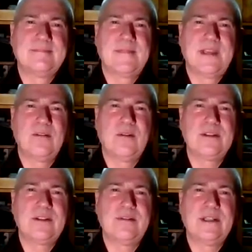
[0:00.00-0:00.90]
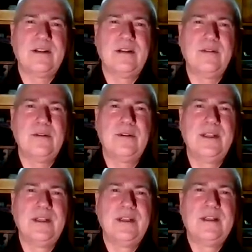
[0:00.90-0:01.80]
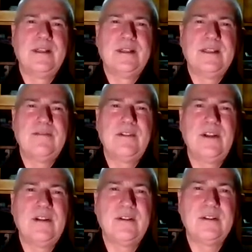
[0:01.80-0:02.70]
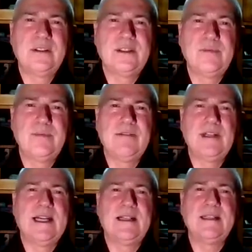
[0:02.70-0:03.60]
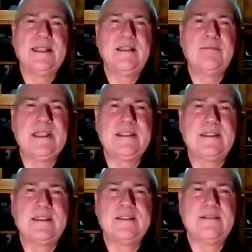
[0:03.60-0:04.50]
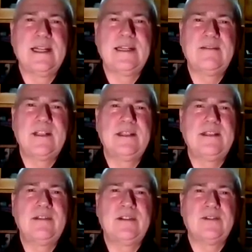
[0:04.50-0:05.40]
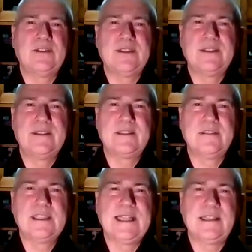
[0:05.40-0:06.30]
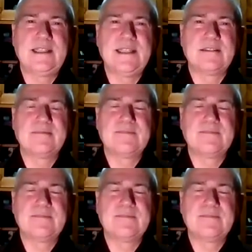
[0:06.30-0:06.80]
Now also include even those you may regard as enemies, find very difficult, irritating.